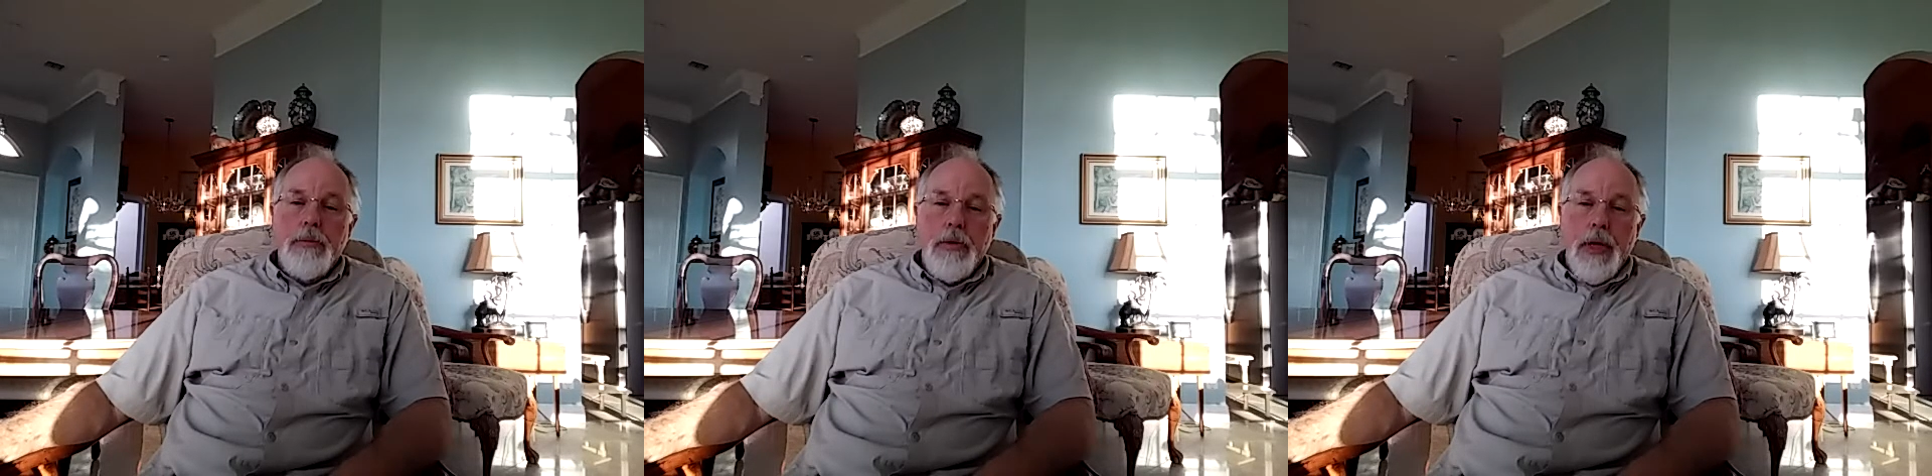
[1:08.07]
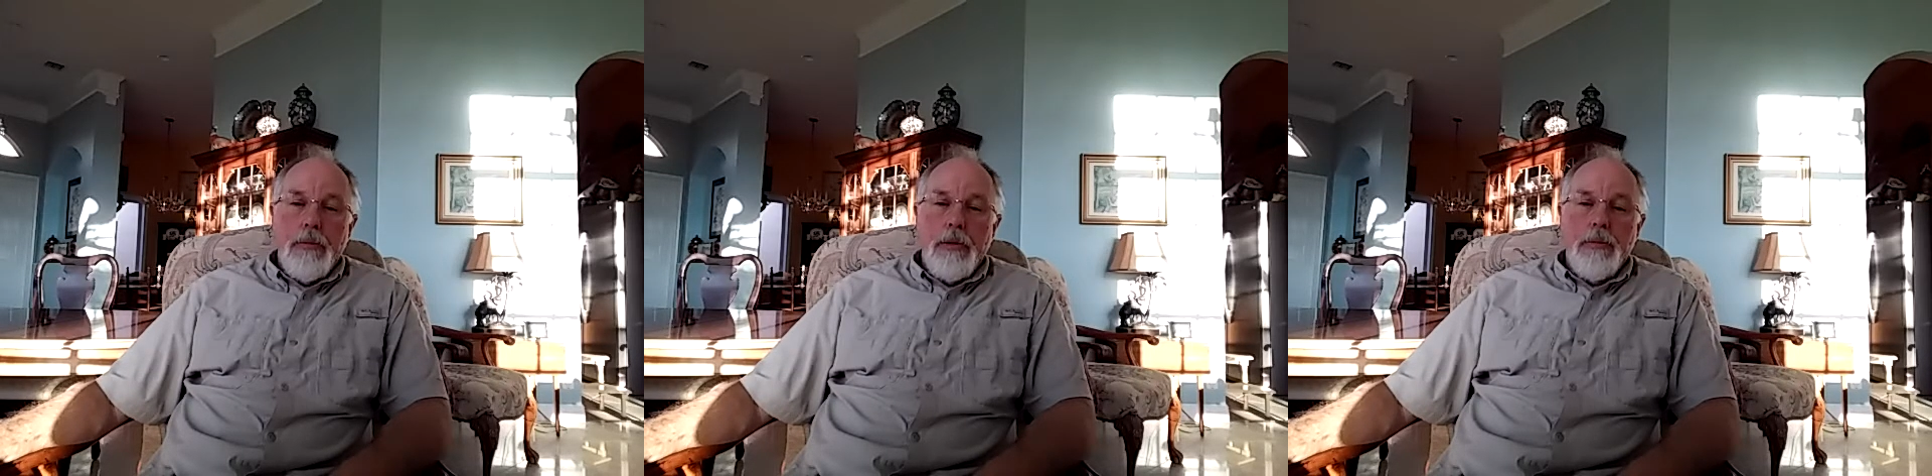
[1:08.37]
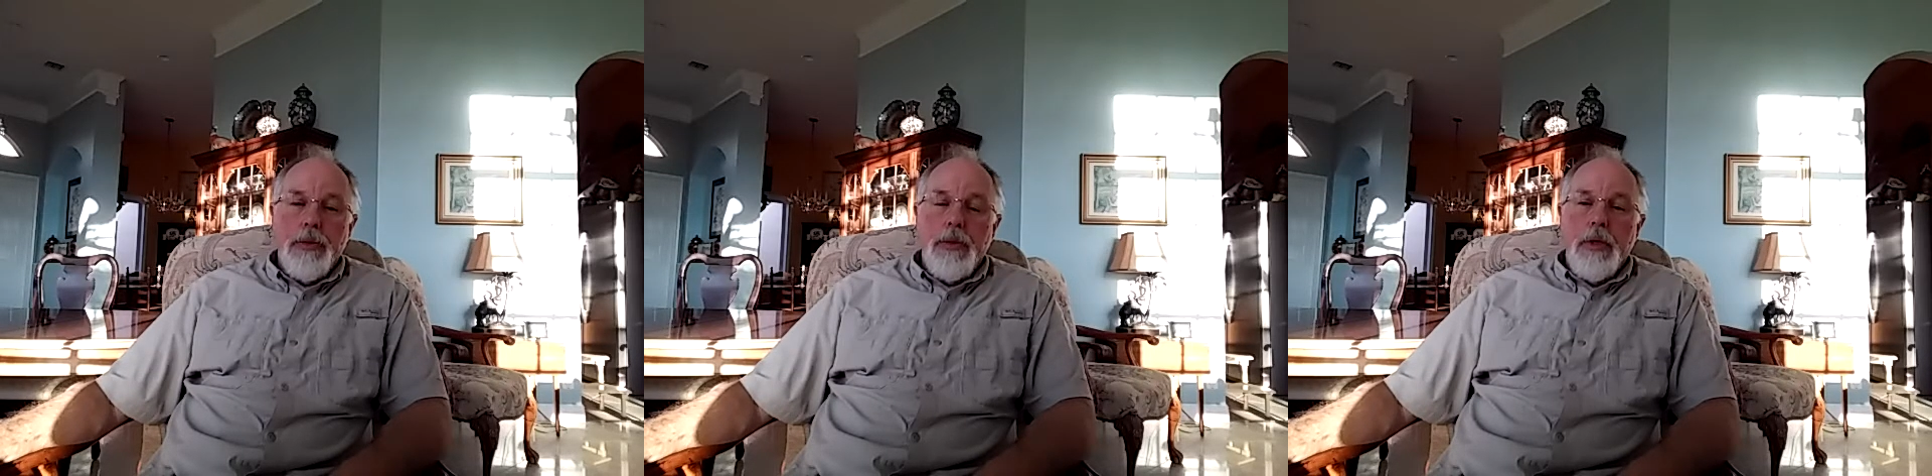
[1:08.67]

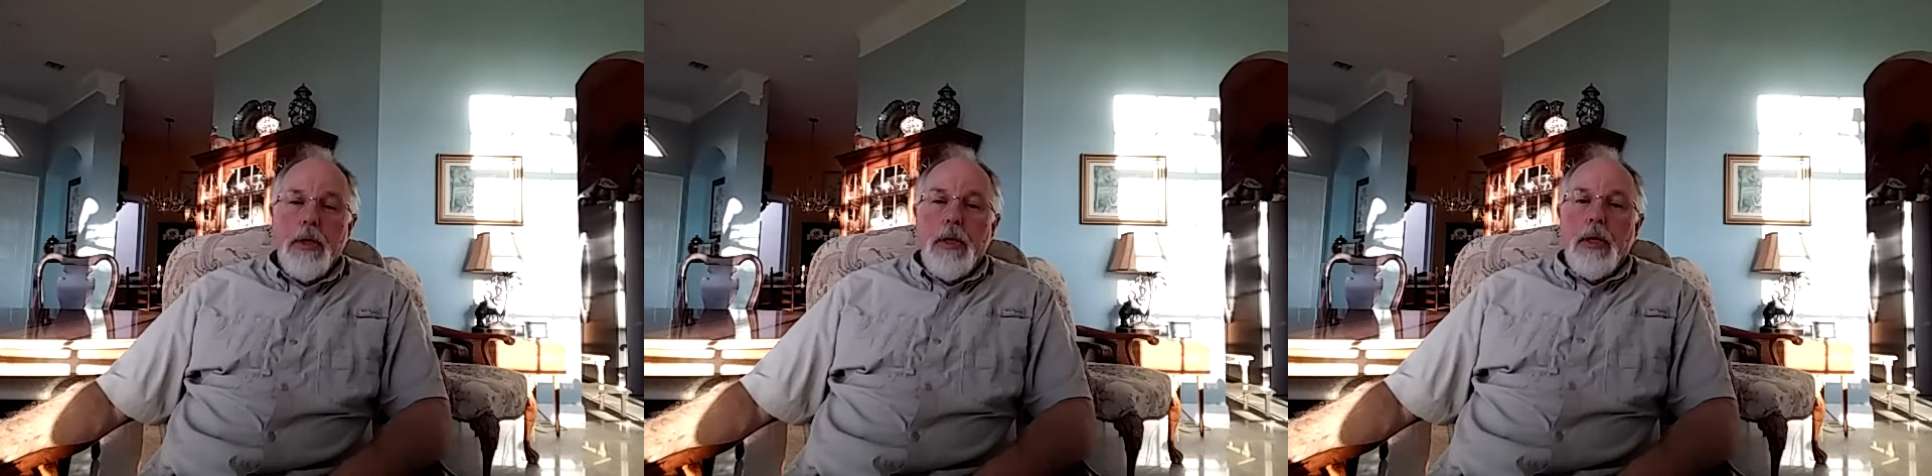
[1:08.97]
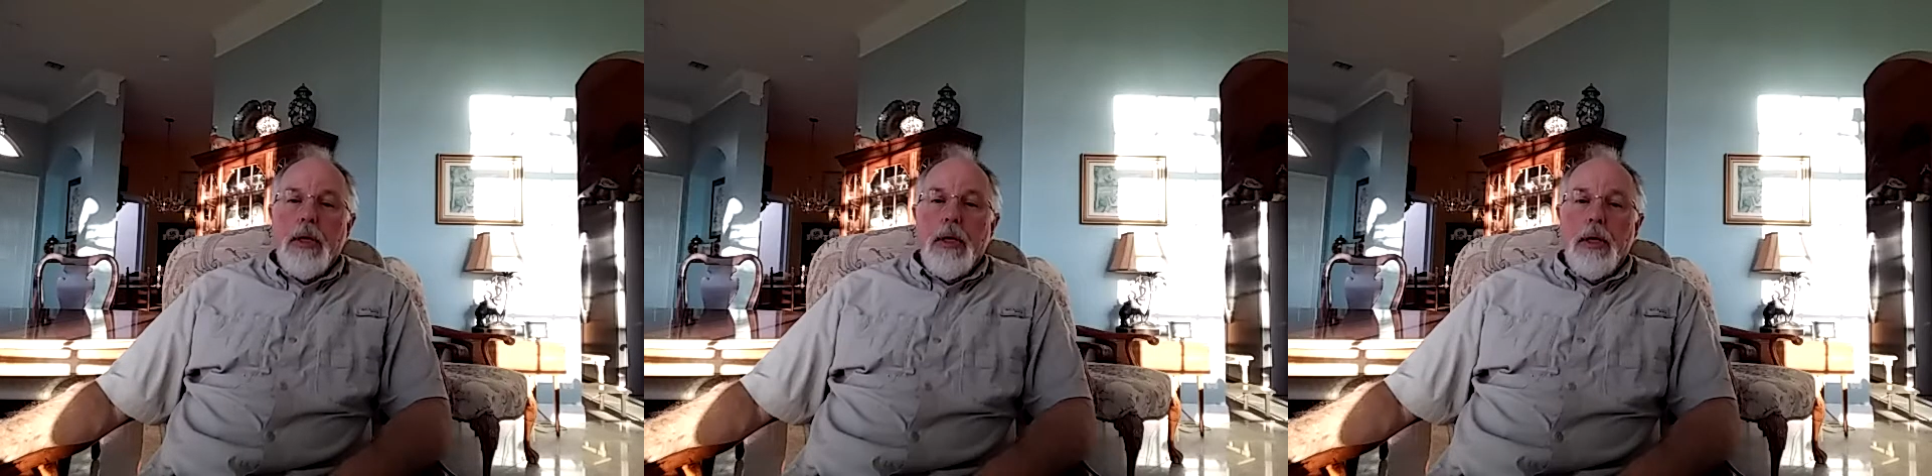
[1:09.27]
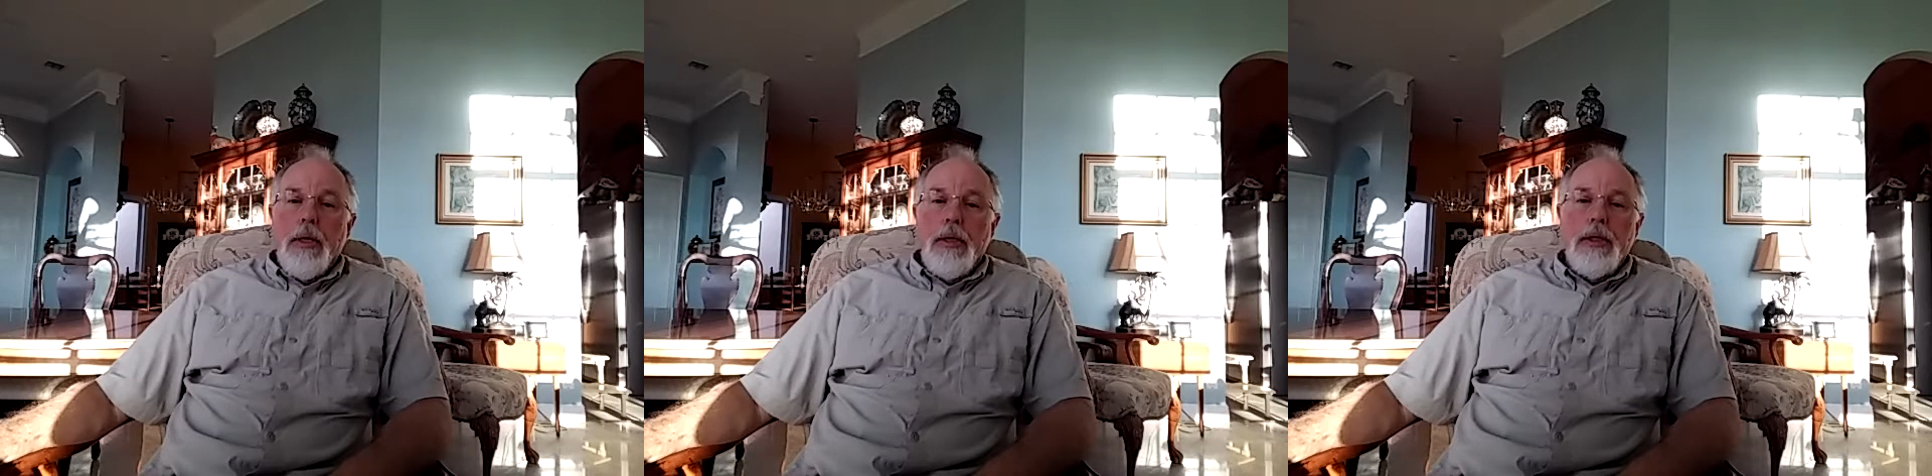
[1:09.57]
problems
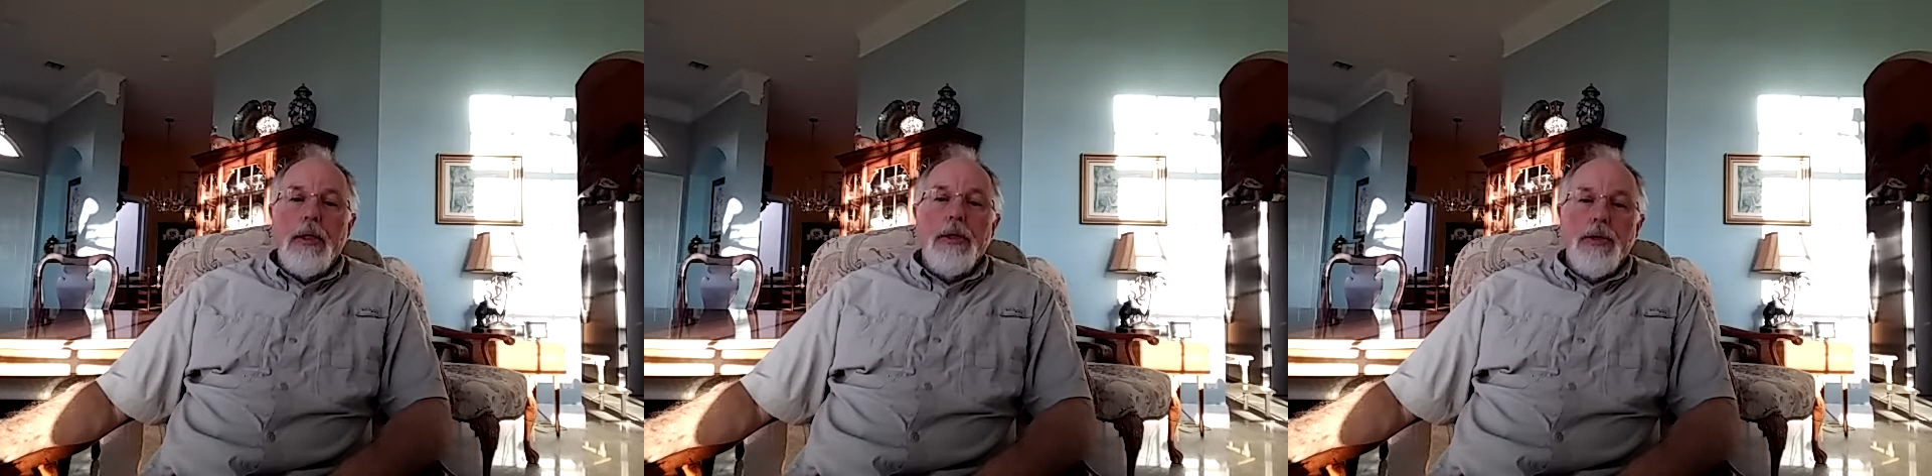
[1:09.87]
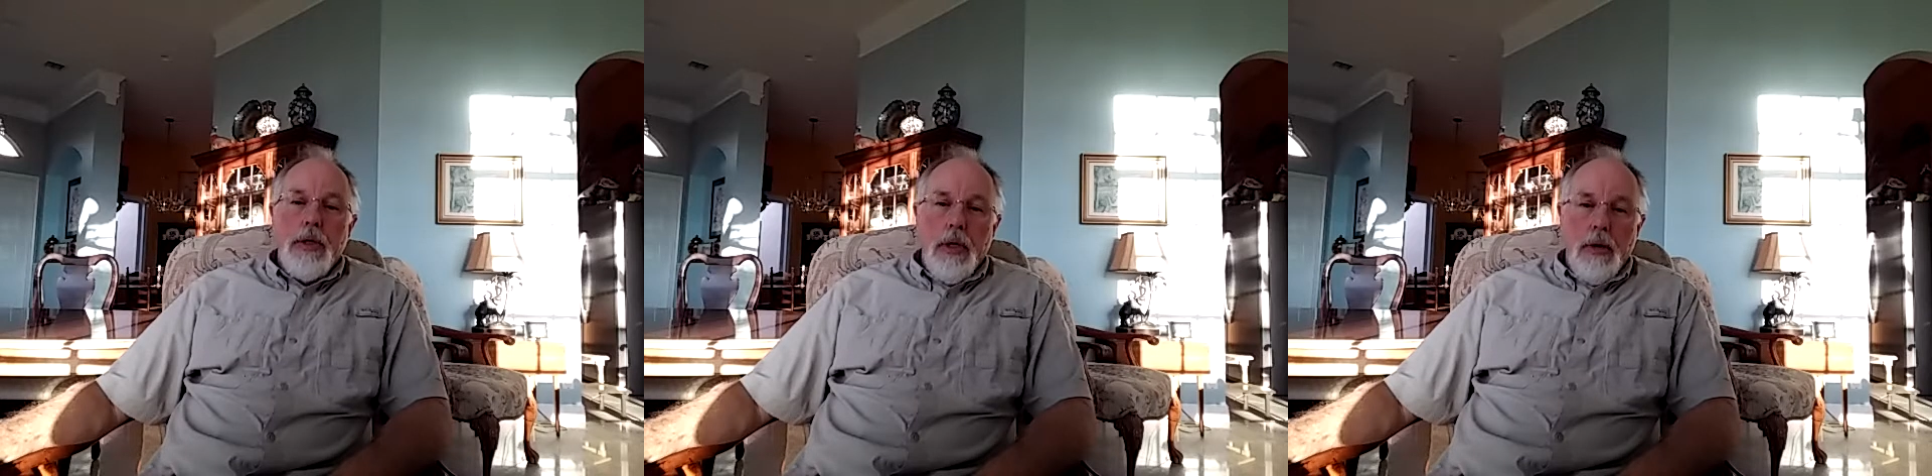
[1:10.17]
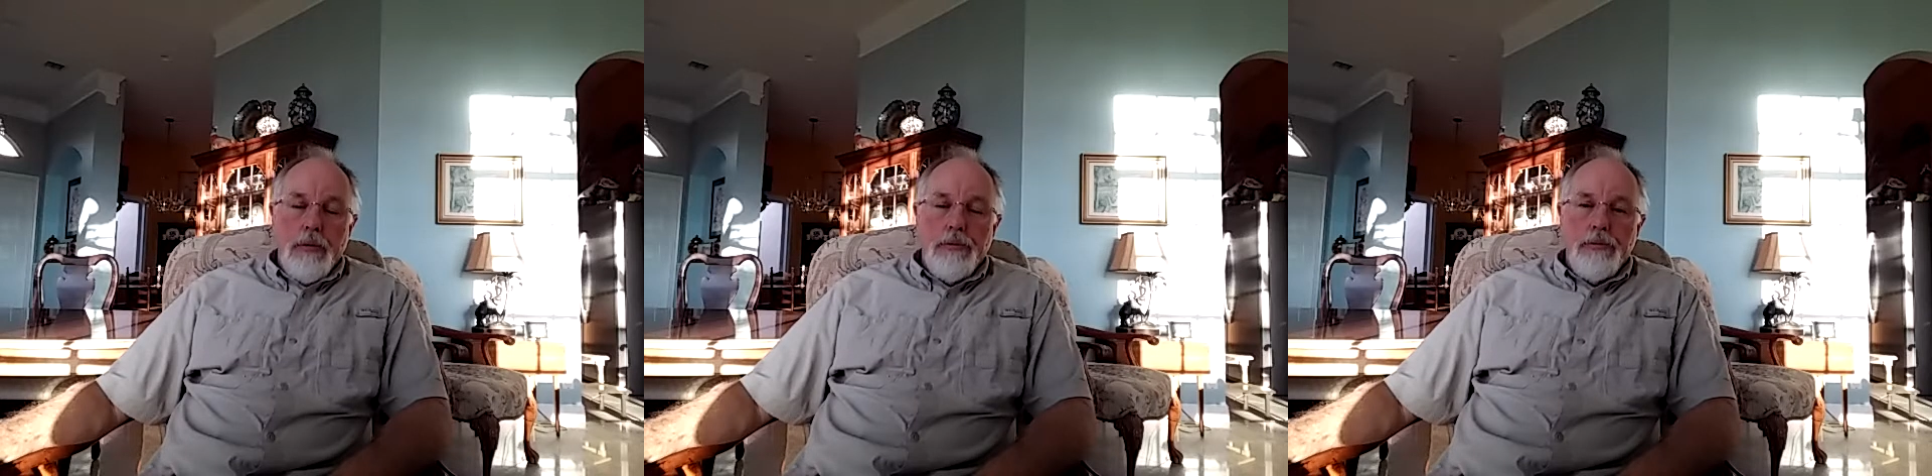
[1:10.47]
years ago.